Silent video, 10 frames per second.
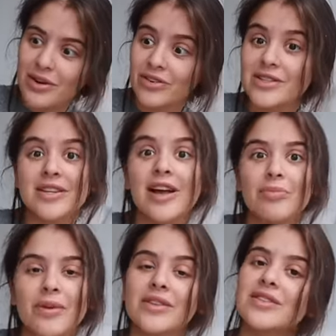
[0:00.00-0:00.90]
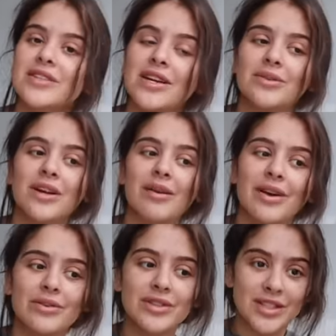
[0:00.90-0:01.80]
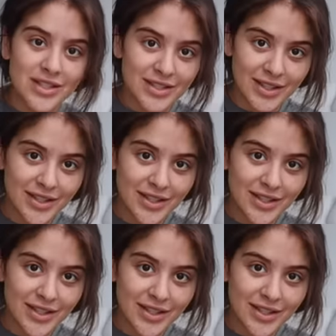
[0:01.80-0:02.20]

every step and the steak would come out decent.